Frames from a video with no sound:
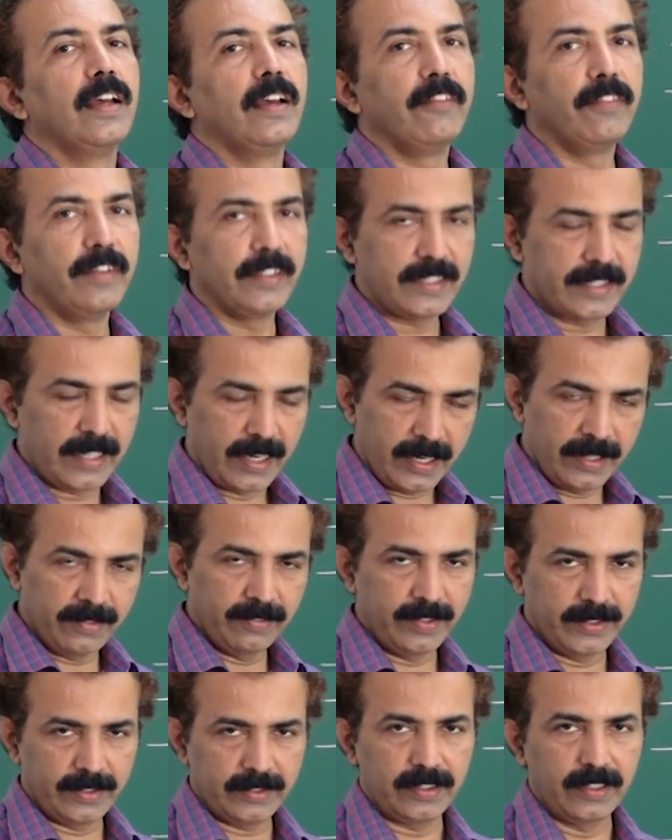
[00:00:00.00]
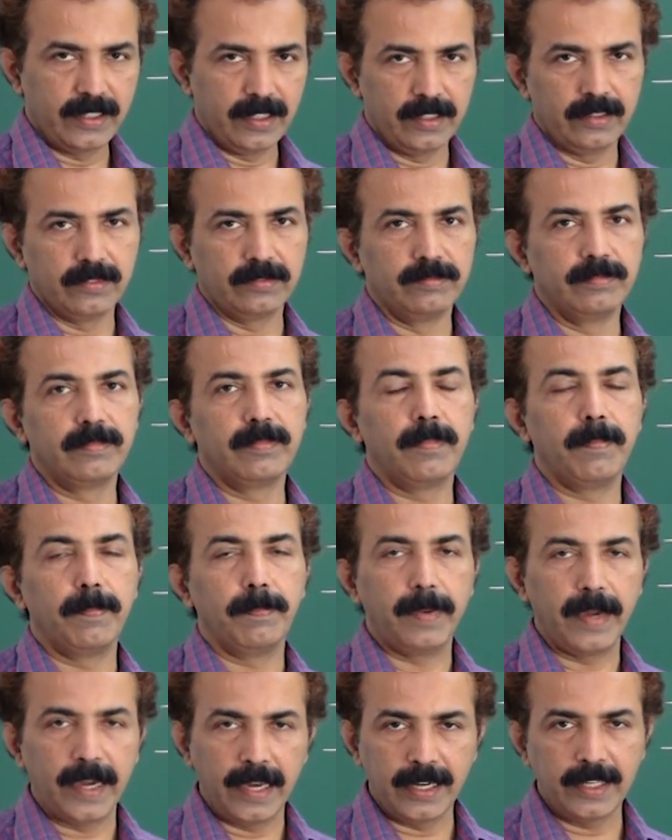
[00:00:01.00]
We are starting with
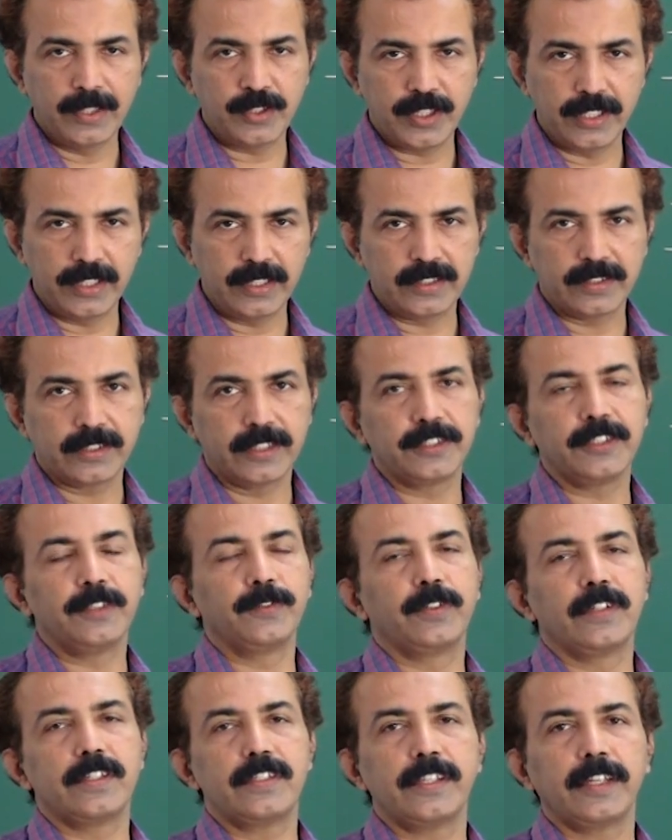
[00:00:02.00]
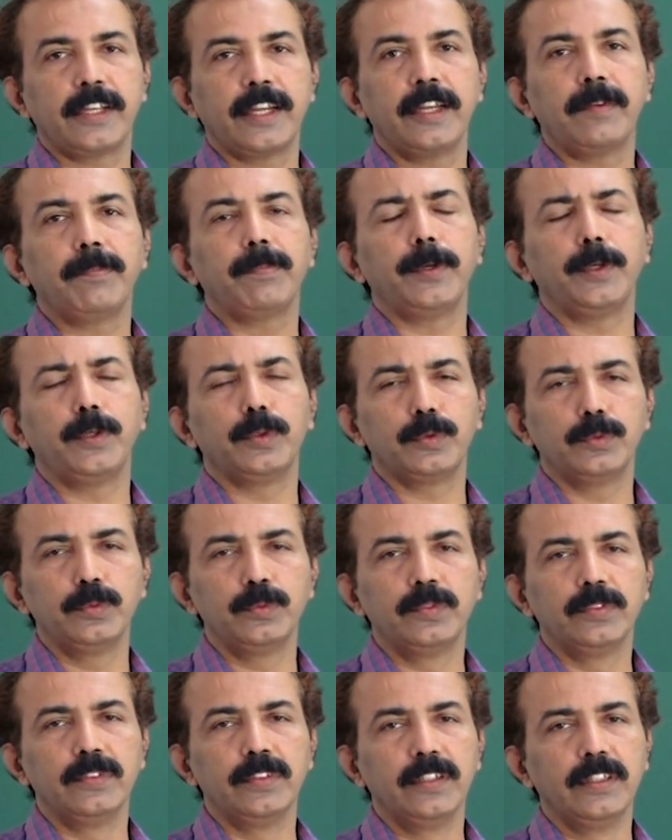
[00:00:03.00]
biology discussion for second
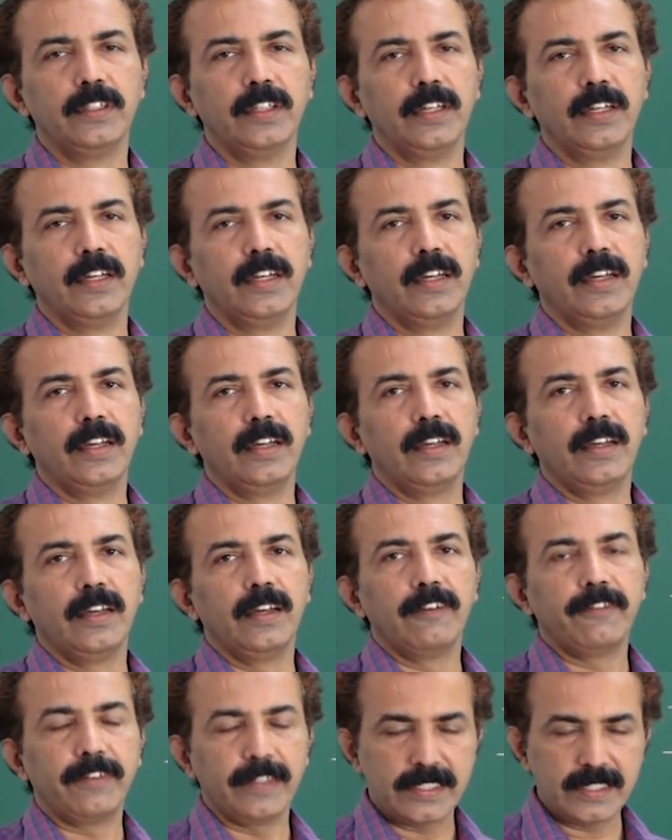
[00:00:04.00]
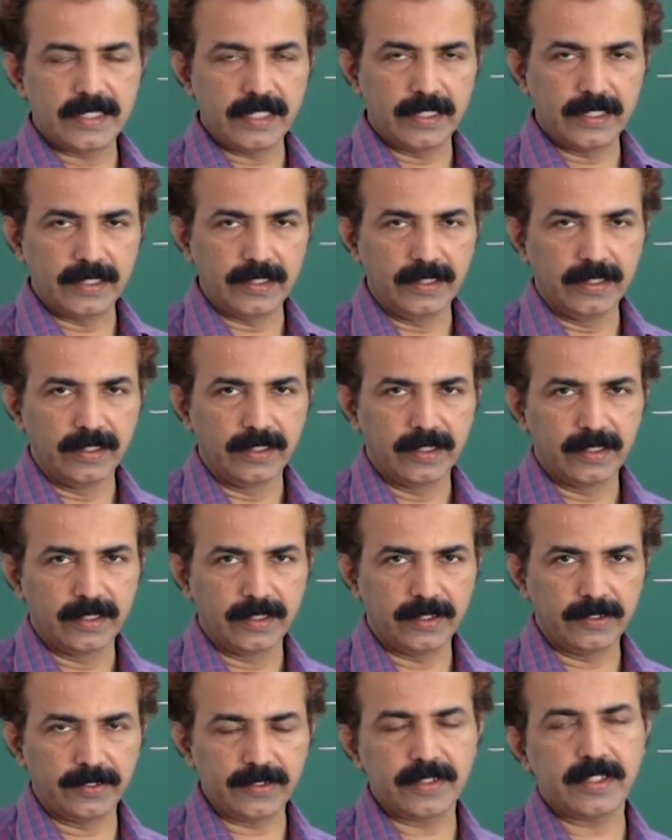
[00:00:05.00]
PU. First
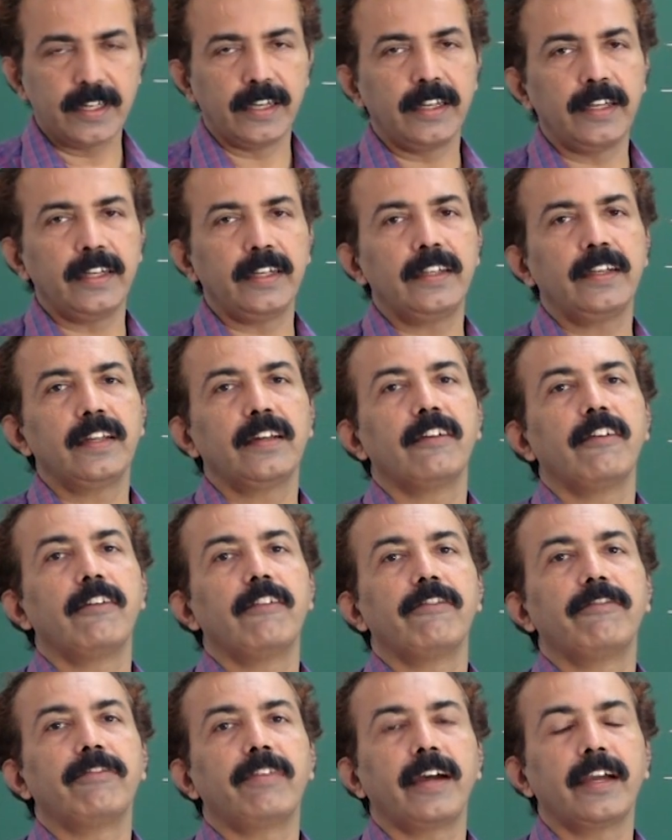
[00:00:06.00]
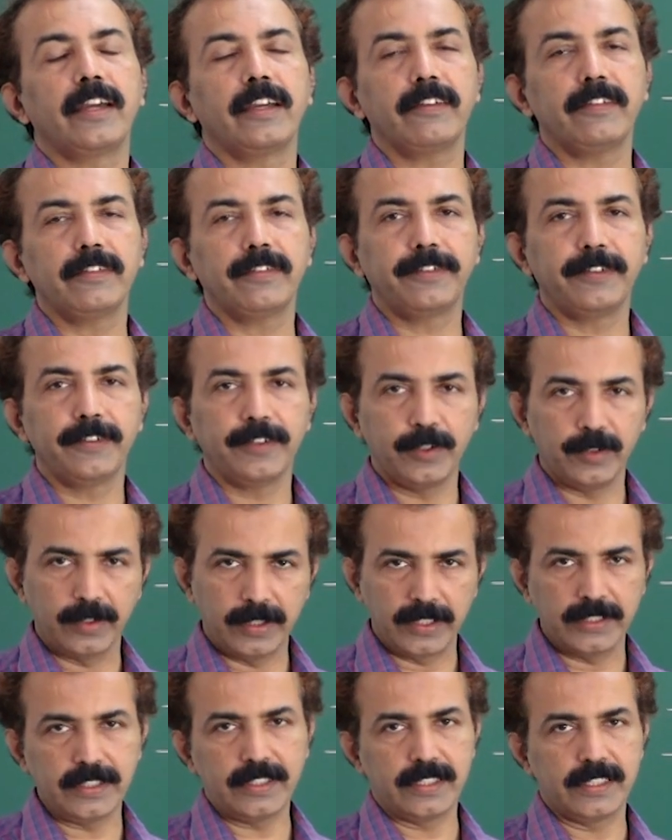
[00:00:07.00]
year, we have studied 5
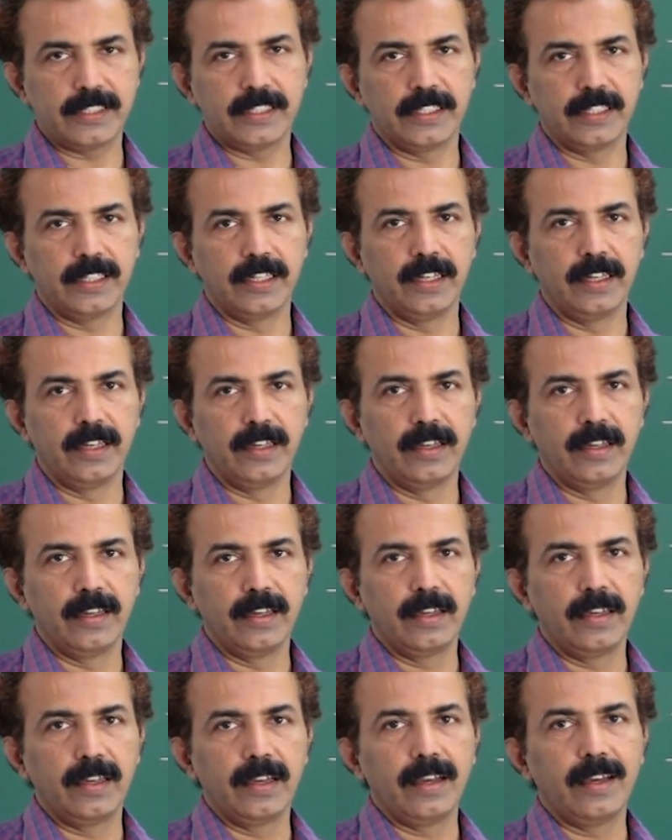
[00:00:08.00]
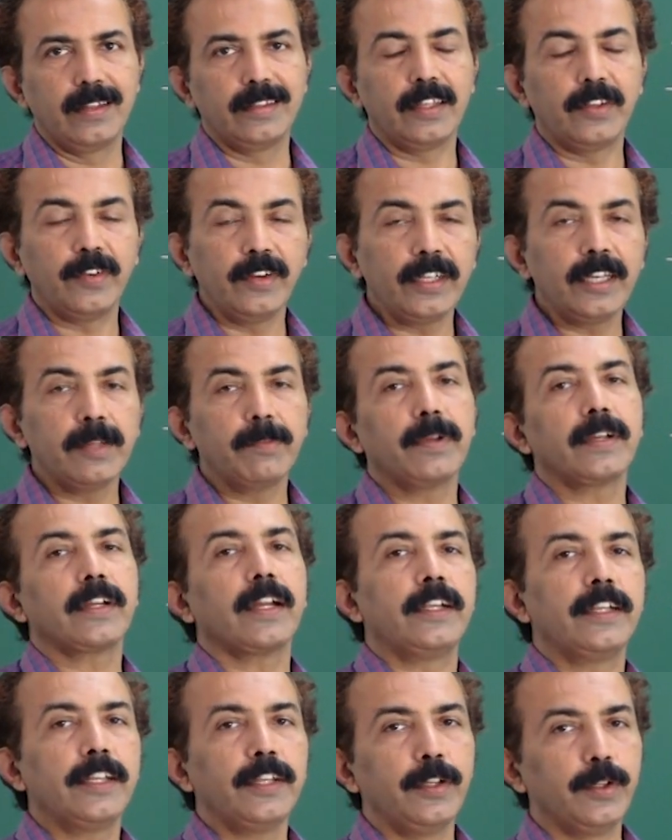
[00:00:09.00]
units. The unit number
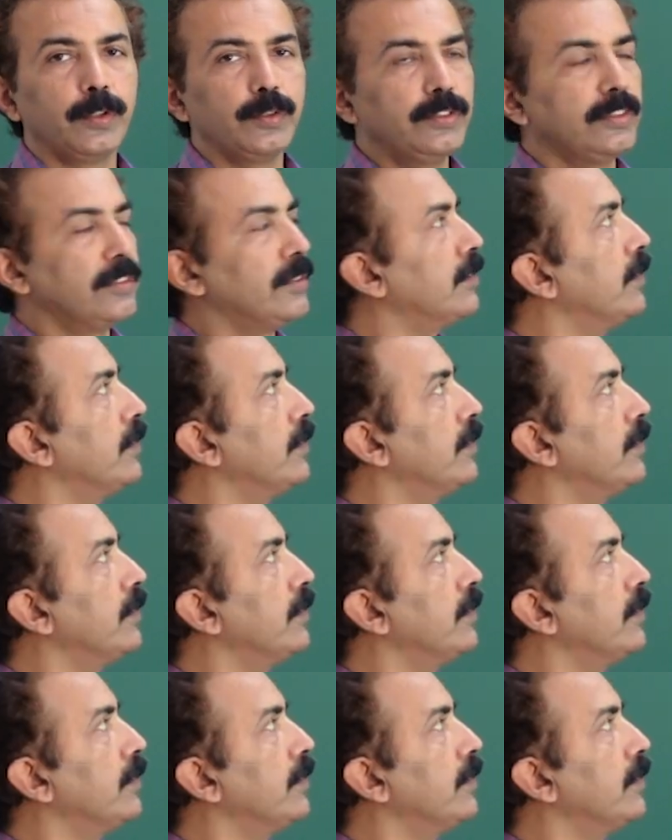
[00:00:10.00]
continues.